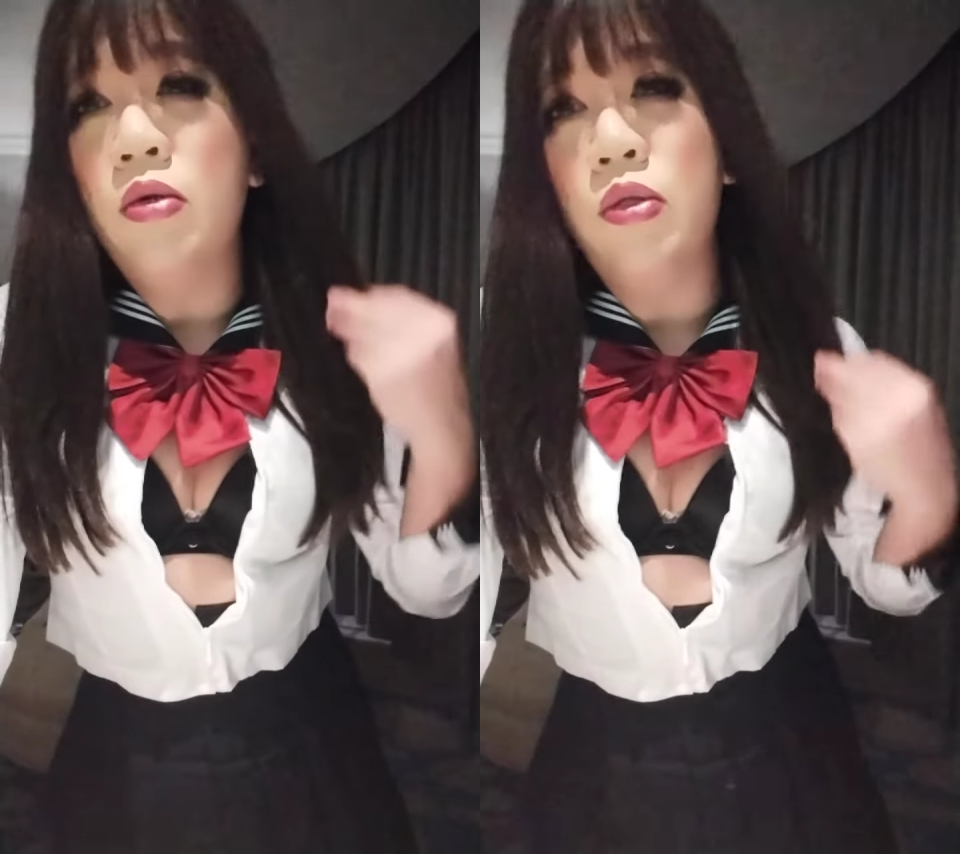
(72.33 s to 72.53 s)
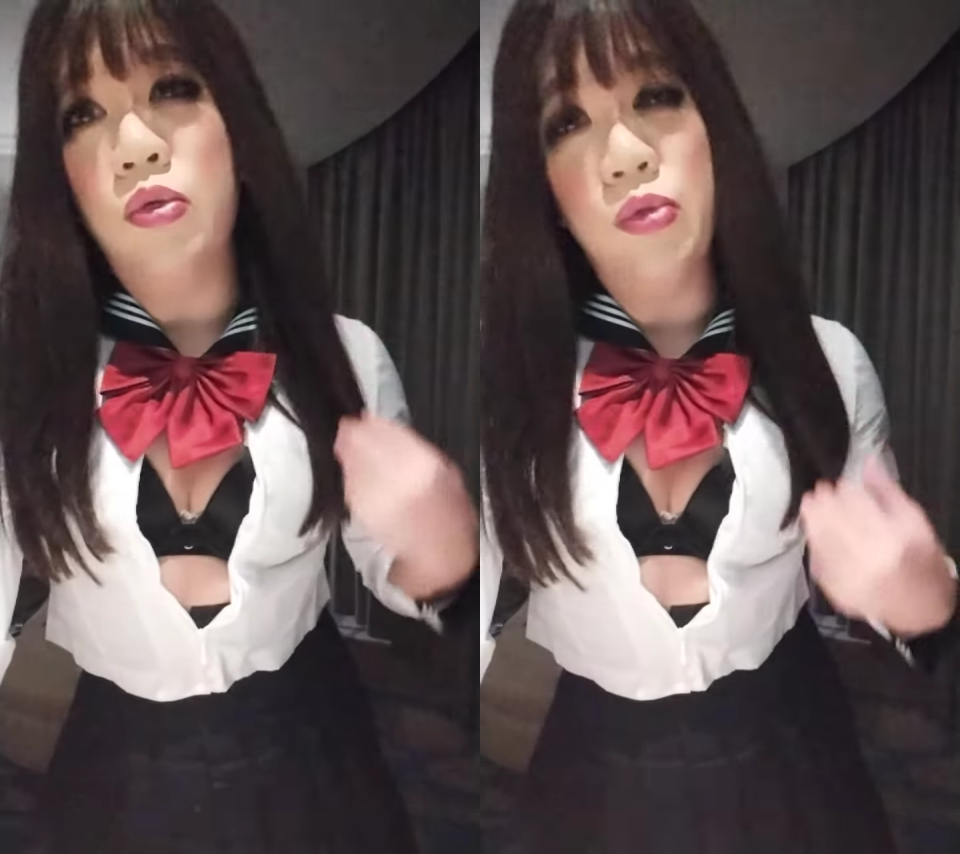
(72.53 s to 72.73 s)

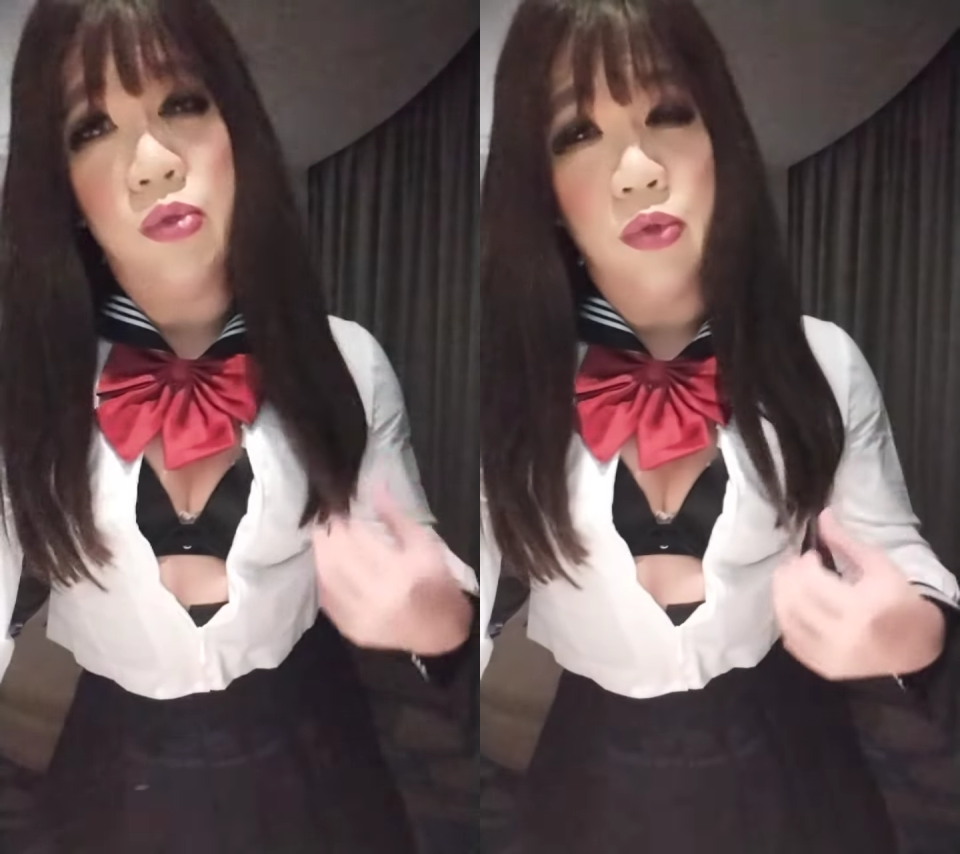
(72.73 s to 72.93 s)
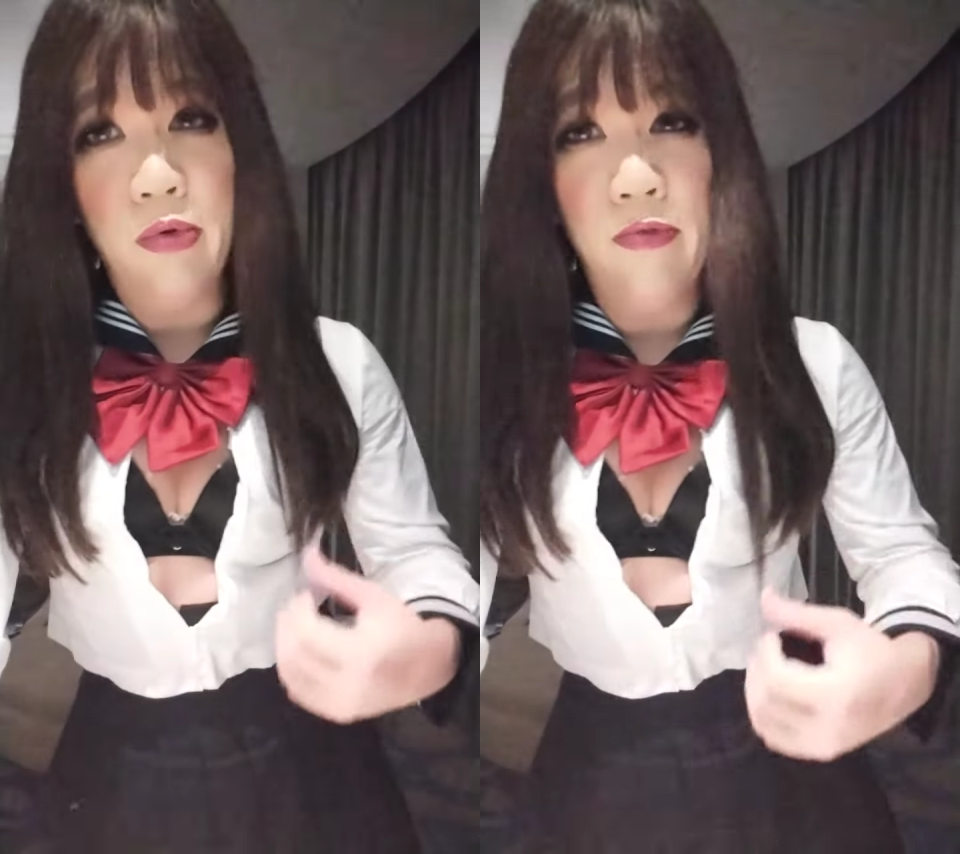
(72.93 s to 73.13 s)
you in
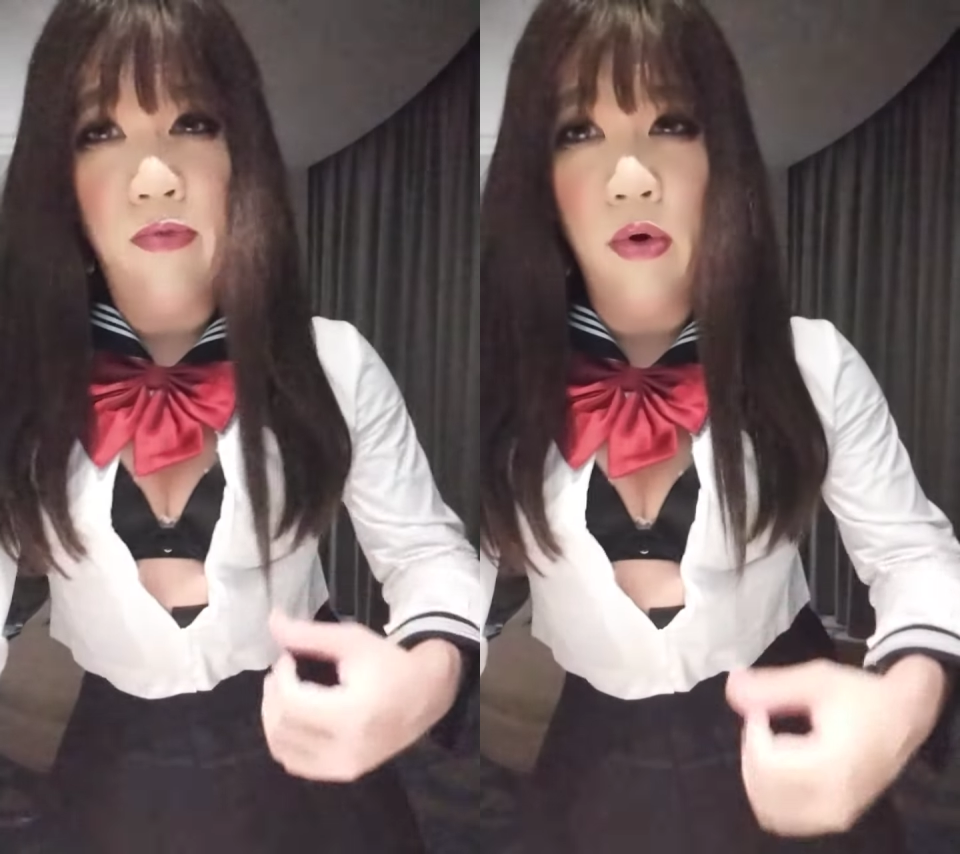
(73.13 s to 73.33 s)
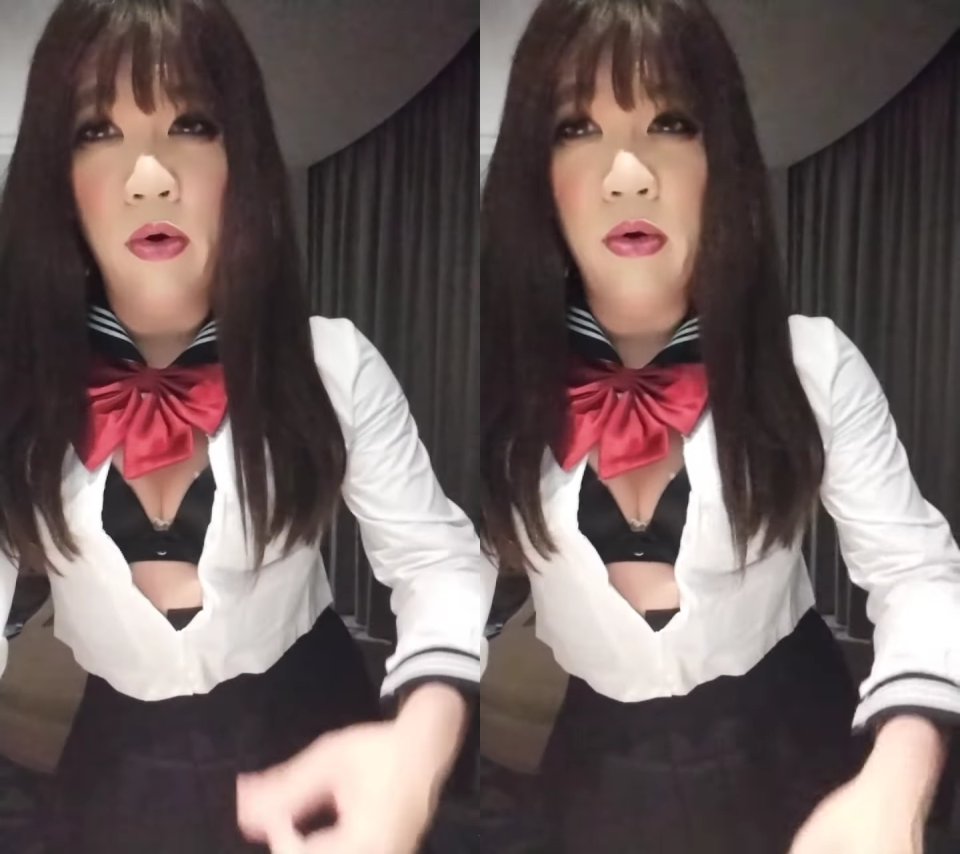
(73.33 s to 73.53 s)

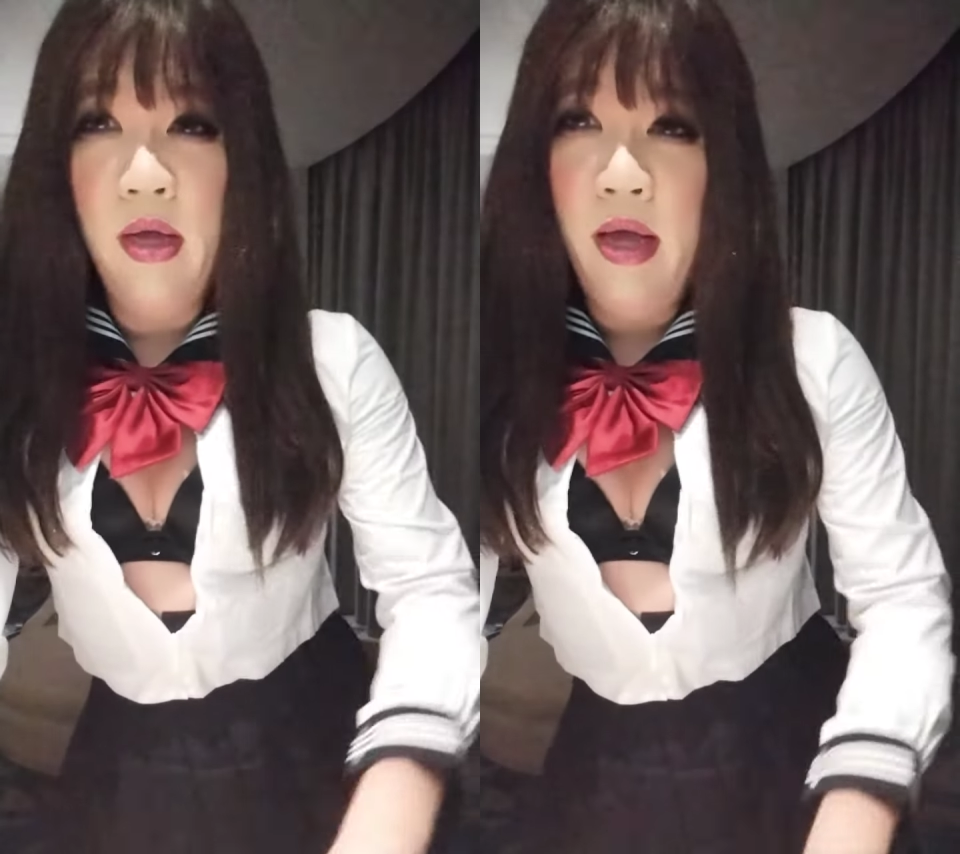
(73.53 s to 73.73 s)
2024,